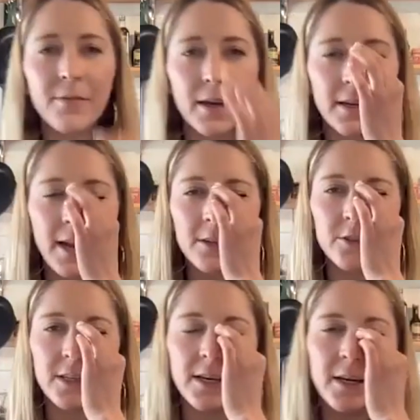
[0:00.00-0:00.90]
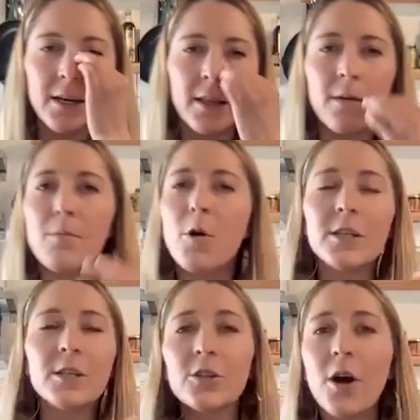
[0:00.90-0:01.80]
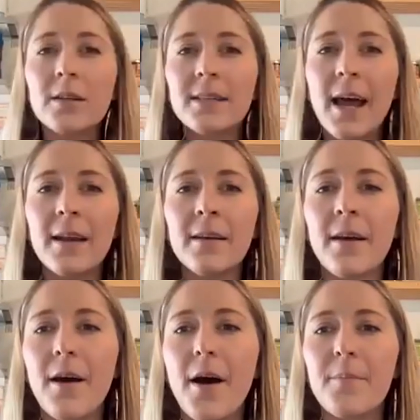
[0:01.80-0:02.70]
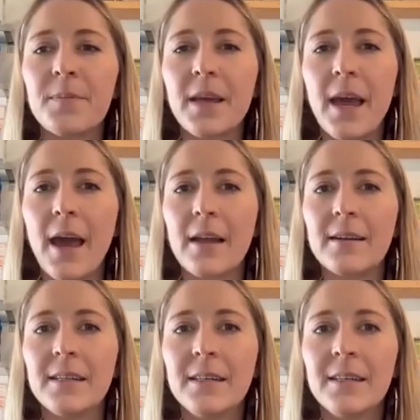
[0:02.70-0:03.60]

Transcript: That can actually, the moisture content can